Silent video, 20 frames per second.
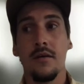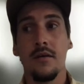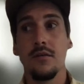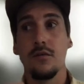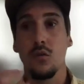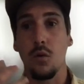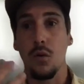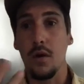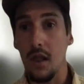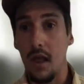
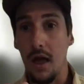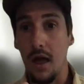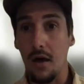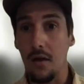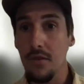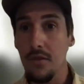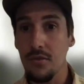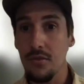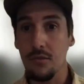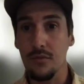soil
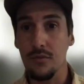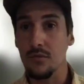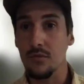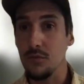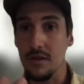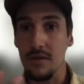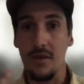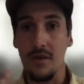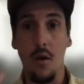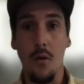health was
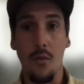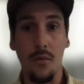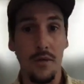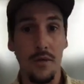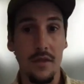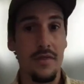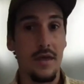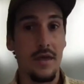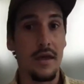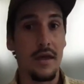really the only
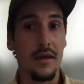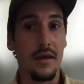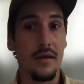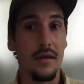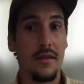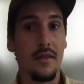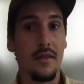thing